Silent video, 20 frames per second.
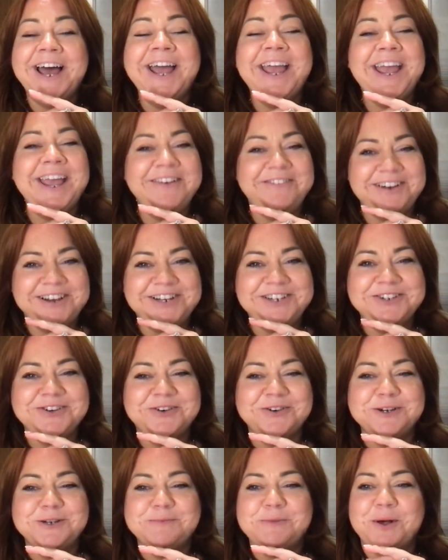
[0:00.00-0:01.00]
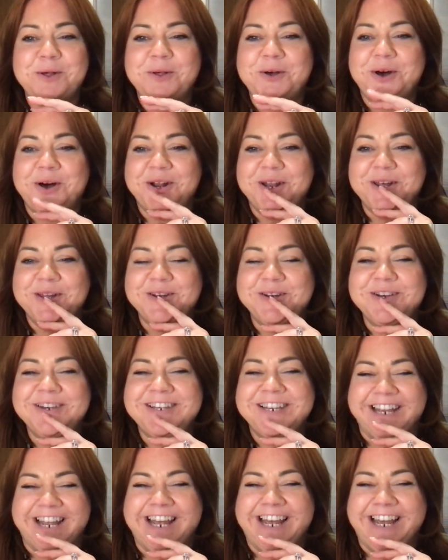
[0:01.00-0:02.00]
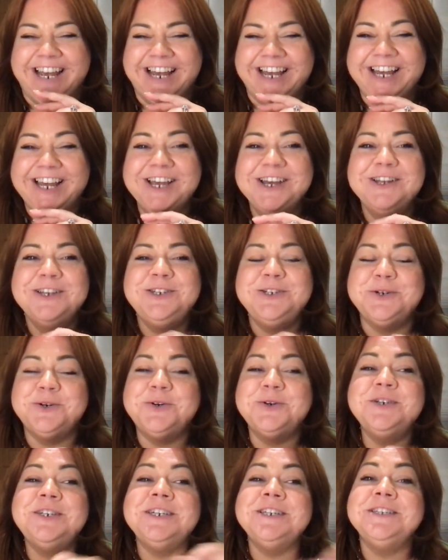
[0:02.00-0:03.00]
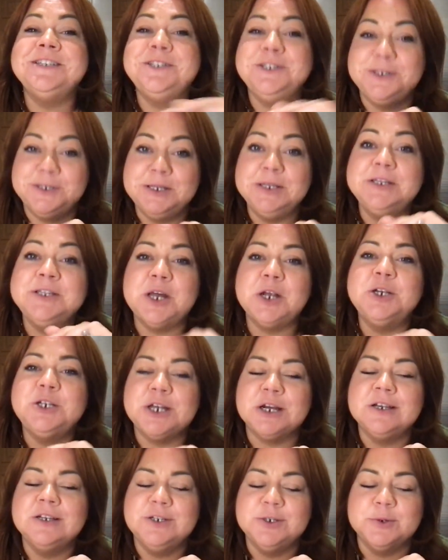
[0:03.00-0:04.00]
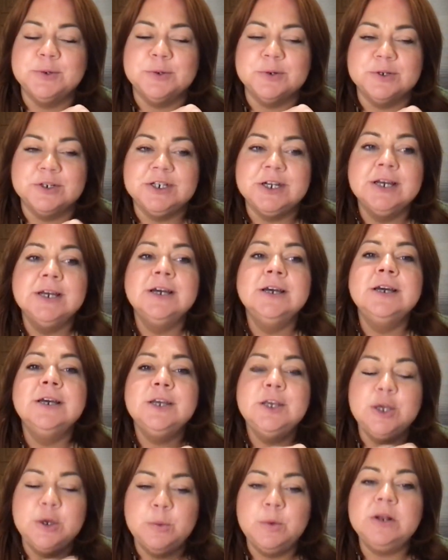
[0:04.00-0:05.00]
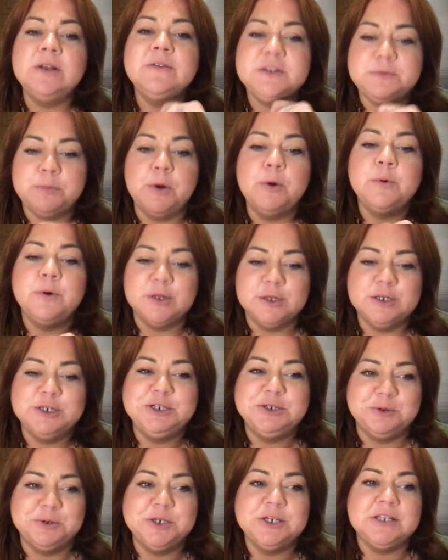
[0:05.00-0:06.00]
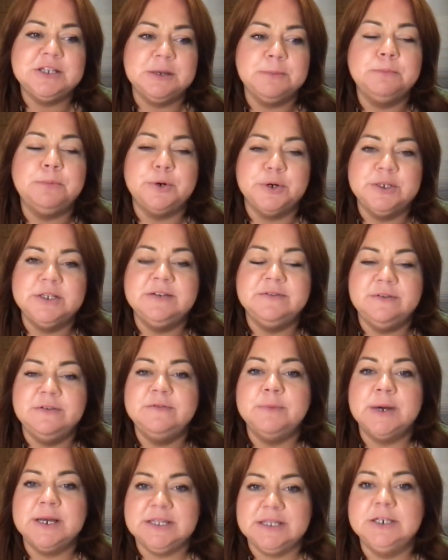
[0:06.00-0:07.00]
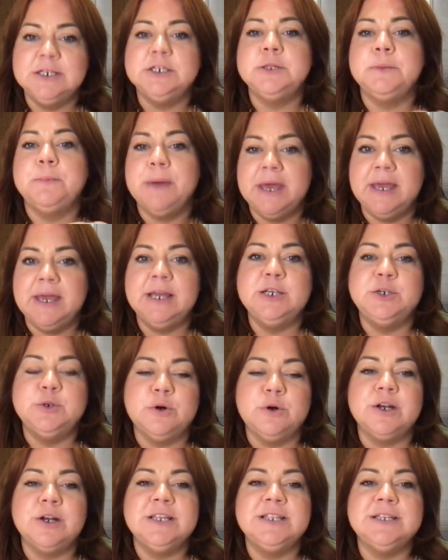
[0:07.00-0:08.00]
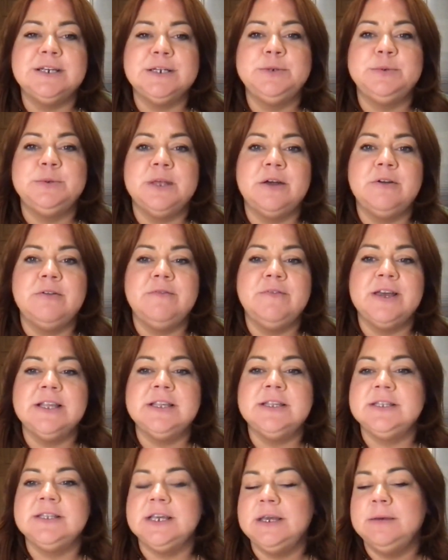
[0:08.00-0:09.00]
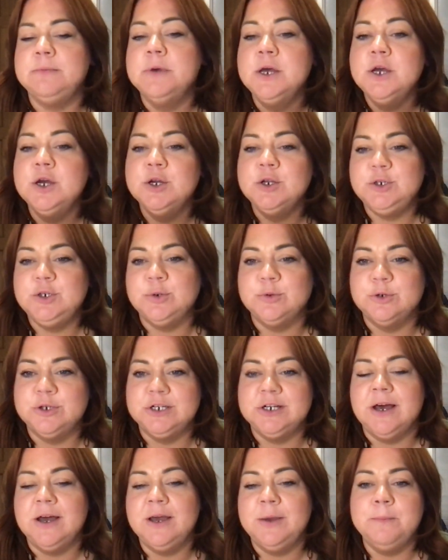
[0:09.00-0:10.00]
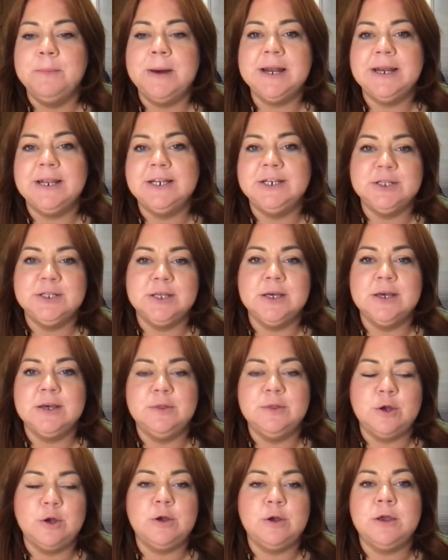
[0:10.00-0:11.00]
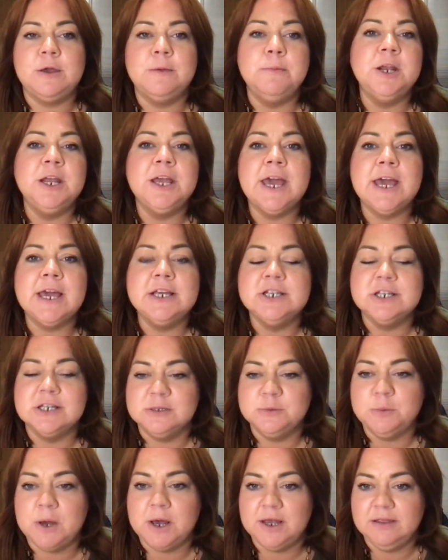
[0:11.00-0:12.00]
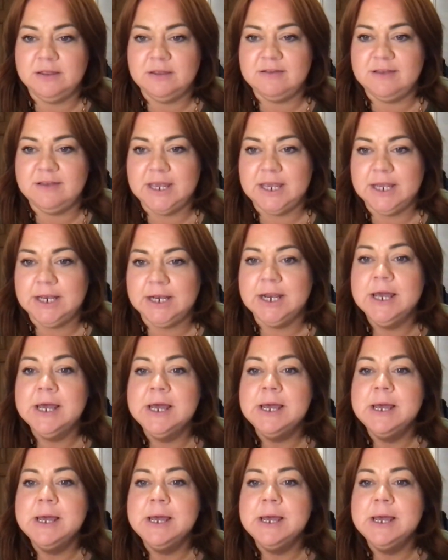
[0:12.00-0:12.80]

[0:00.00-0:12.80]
Evening, George Mulholland. George is Sunshine George. You will have spoken to George at some point if you've messaged the page or got in touch with our events team. George and I manage the communications behind the scene.